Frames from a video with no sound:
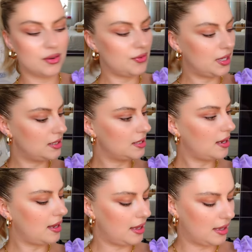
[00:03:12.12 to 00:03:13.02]
of it
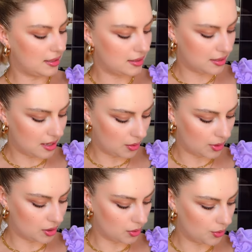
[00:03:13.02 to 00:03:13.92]
and how
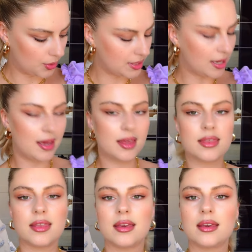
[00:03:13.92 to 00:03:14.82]
it looks I
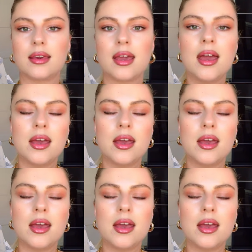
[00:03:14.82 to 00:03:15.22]
think